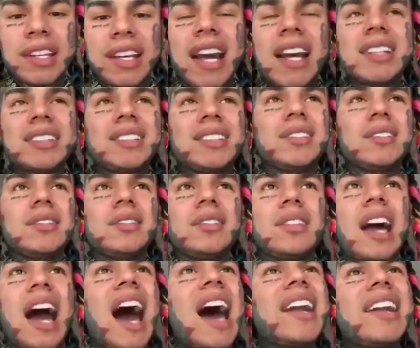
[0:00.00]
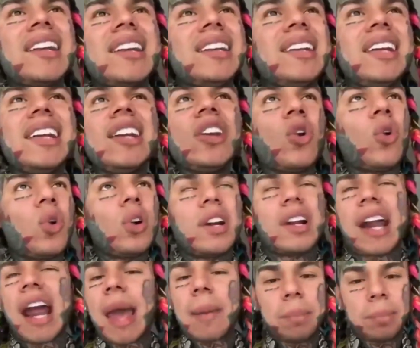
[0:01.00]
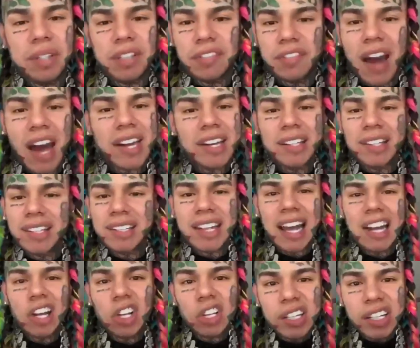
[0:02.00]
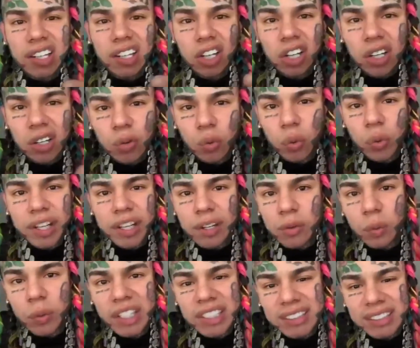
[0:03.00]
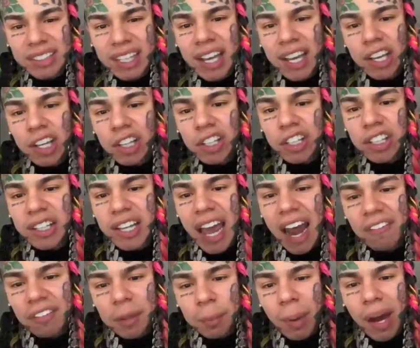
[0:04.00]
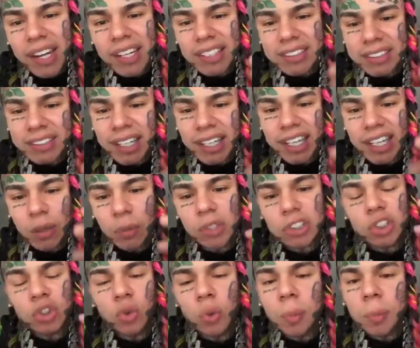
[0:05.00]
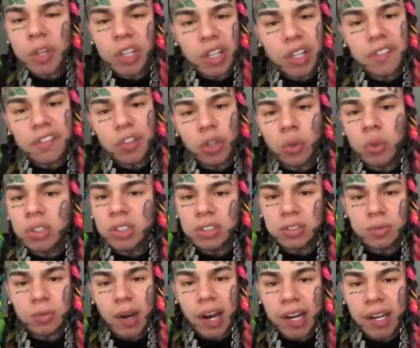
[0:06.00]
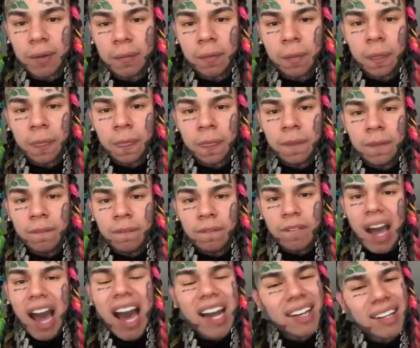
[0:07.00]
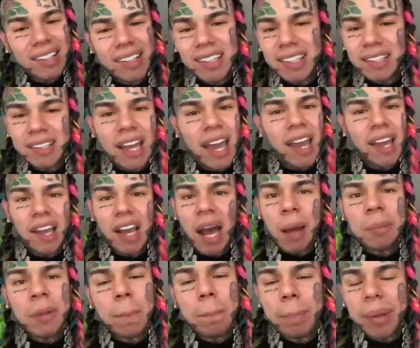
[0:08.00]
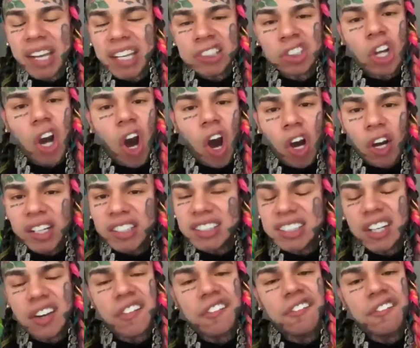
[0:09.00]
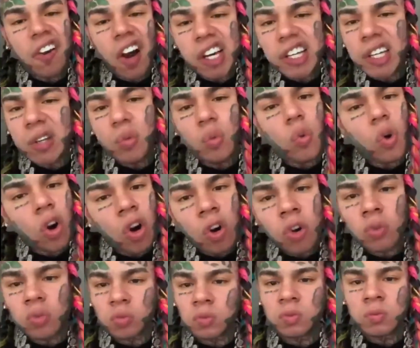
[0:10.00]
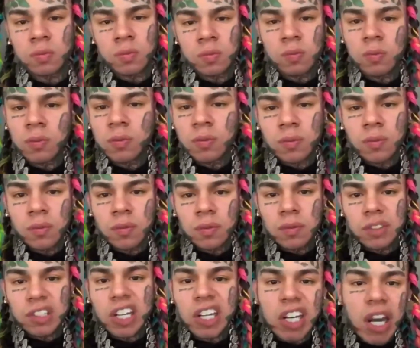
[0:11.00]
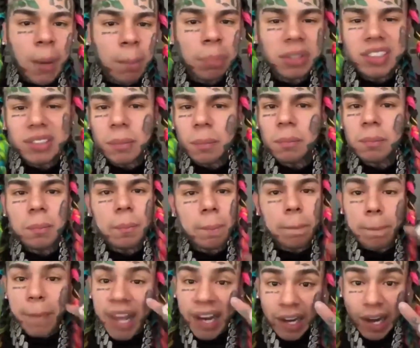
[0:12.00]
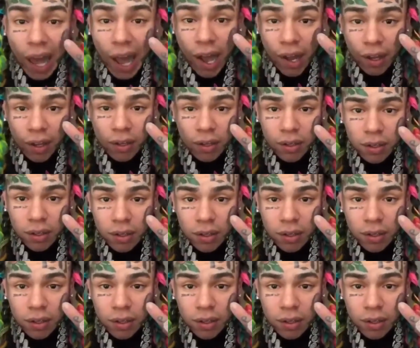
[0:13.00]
Yes, I didn't need all of that beef. I didn't need that. Look, everybody's sitting here with 2 million viewers, right? I didn't need that. I'm the biggest artist in the fucking world. The numbers, men lie,